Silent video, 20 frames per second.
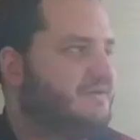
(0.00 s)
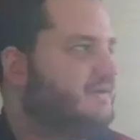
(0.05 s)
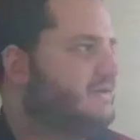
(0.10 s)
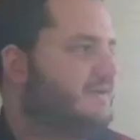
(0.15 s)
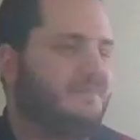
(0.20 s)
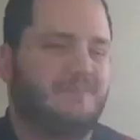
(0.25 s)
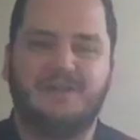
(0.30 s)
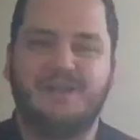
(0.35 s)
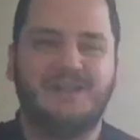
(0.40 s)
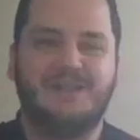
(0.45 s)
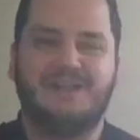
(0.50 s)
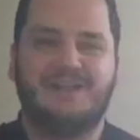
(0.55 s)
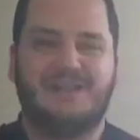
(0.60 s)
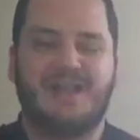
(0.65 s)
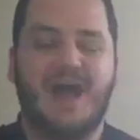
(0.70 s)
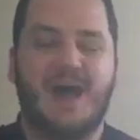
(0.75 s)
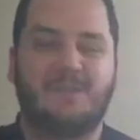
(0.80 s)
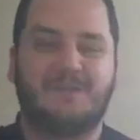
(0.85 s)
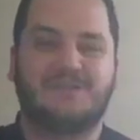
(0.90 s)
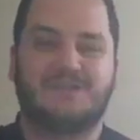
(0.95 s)
completely the
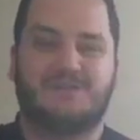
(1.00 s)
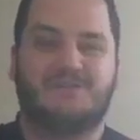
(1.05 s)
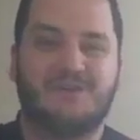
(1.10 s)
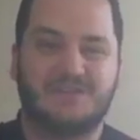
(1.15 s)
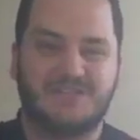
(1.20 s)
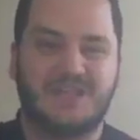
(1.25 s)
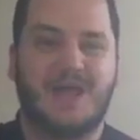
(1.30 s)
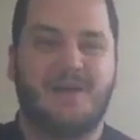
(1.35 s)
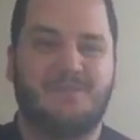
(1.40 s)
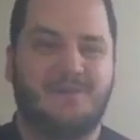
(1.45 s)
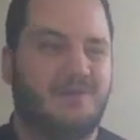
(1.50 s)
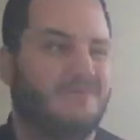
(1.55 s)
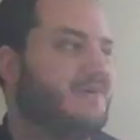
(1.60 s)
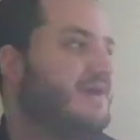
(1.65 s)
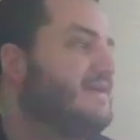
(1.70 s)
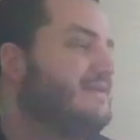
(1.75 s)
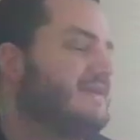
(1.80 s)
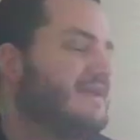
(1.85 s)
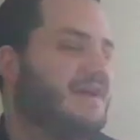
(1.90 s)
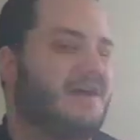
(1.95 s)
opposite of what's happening
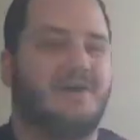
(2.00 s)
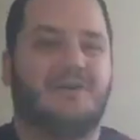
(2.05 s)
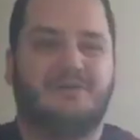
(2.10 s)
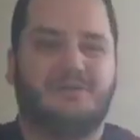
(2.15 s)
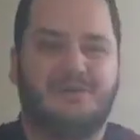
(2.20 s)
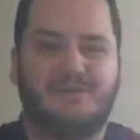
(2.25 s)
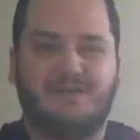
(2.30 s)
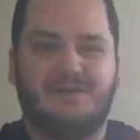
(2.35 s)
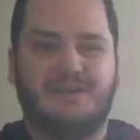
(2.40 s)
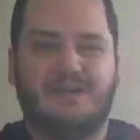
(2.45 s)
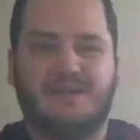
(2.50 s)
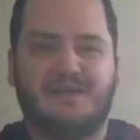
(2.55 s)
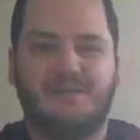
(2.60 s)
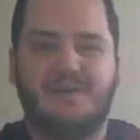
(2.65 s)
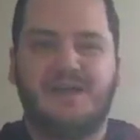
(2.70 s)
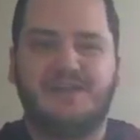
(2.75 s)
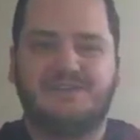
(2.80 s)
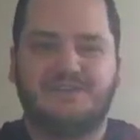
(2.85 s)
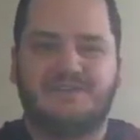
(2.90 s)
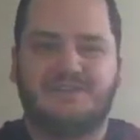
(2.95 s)
right now. Like,
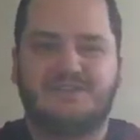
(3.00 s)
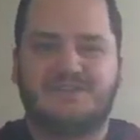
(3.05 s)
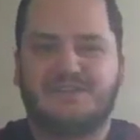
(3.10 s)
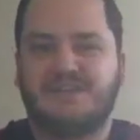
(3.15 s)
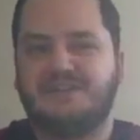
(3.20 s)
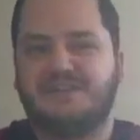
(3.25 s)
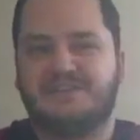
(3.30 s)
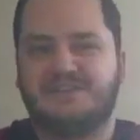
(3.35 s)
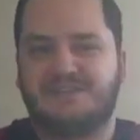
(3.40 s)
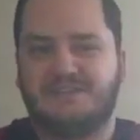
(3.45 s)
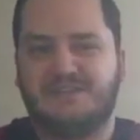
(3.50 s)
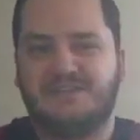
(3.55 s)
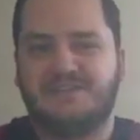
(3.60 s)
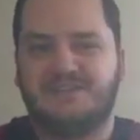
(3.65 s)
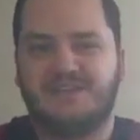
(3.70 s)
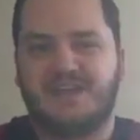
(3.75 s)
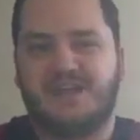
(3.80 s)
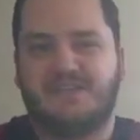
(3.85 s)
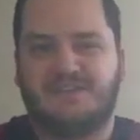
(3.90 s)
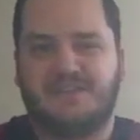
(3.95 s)
imagine the sun is
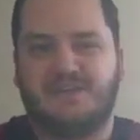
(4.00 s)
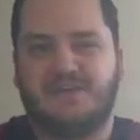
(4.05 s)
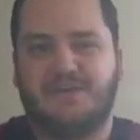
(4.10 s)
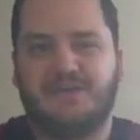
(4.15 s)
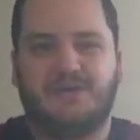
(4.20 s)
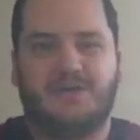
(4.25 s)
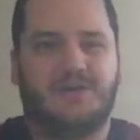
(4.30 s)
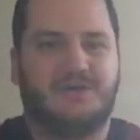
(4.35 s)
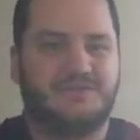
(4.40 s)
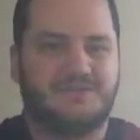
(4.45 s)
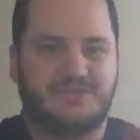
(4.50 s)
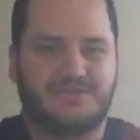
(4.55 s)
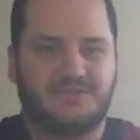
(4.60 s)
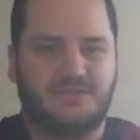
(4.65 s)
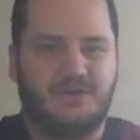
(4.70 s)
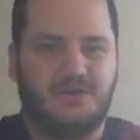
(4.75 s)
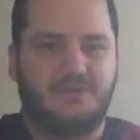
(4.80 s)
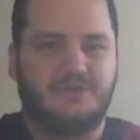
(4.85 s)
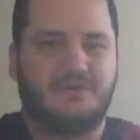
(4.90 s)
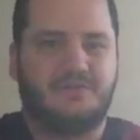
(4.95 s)
not there at all. It's just
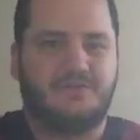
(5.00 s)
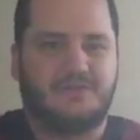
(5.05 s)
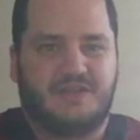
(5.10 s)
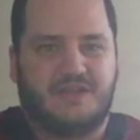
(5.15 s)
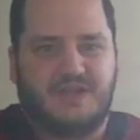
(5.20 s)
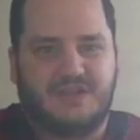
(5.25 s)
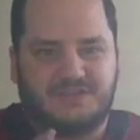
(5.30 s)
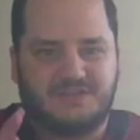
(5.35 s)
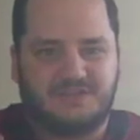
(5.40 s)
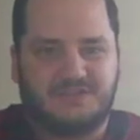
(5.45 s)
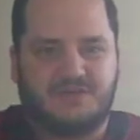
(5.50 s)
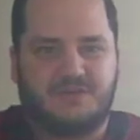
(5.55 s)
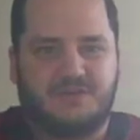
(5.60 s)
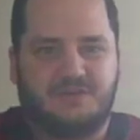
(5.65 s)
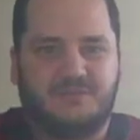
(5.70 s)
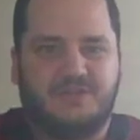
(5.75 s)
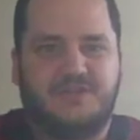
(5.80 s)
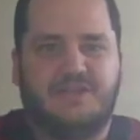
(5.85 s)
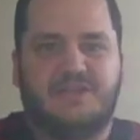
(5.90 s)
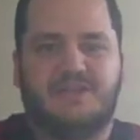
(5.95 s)
all overcast. It's all
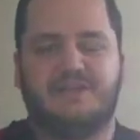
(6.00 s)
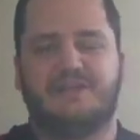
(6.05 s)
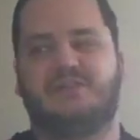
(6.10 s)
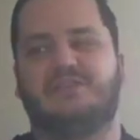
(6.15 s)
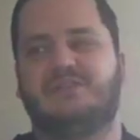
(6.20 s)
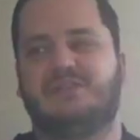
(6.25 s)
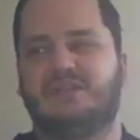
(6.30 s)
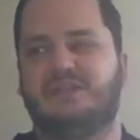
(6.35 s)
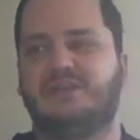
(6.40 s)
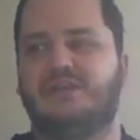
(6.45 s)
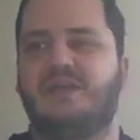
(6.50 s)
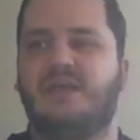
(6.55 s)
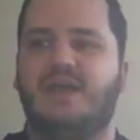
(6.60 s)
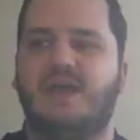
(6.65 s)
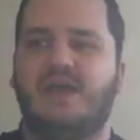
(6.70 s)
bleak and everything.